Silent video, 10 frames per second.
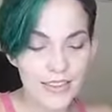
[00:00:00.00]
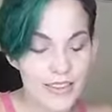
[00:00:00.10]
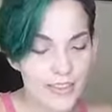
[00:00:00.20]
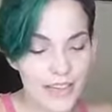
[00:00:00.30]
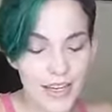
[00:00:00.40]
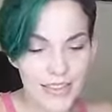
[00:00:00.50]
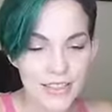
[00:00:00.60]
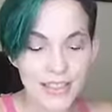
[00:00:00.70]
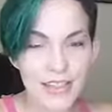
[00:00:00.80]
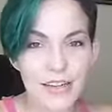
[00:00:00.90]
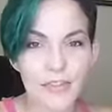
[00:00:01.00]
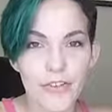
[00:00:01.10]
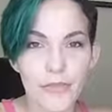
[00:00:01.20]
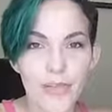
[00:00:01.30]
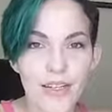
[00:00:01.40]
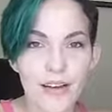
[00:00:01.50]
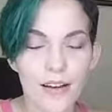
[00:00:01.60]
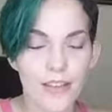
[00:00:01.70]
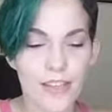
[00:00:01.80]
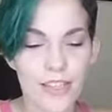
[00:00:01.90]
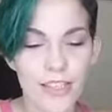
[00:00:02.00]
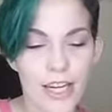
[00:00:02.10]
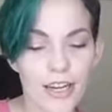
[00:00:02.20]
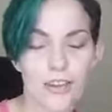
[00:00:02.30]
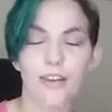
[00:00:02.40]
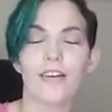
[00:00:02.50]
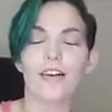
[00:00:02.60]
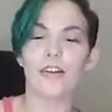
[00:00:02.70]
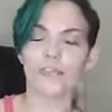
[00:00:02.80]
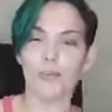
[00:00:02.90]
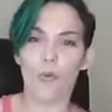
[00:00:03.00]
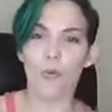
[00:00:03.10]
You guessed it, if you've been on this channel for a